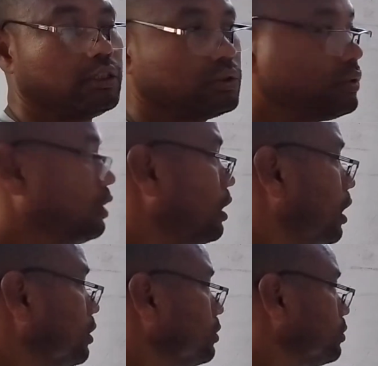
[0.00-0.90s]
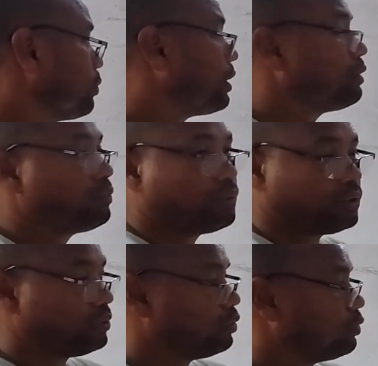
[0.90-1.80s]
so when
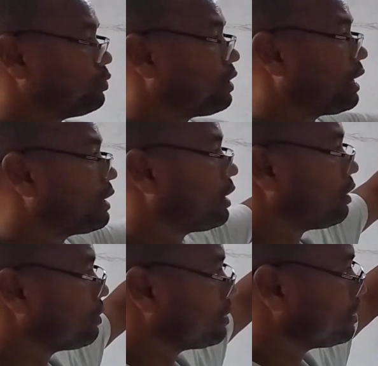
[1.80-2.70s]
we do find out